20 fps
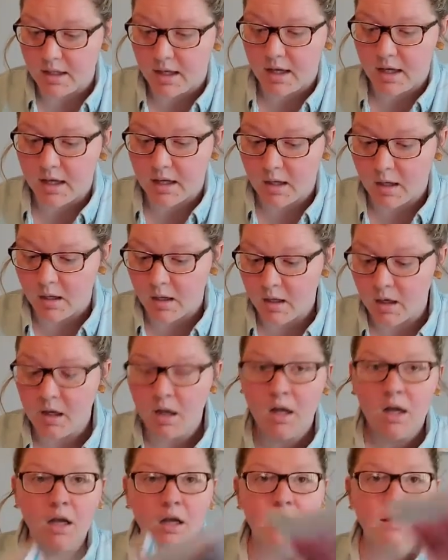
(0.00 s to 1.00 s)
like
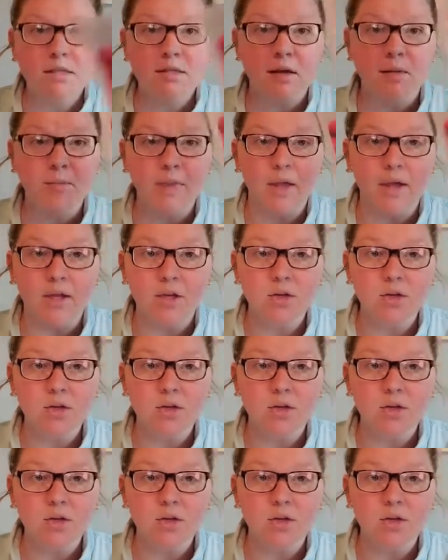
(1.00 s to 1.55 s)
some like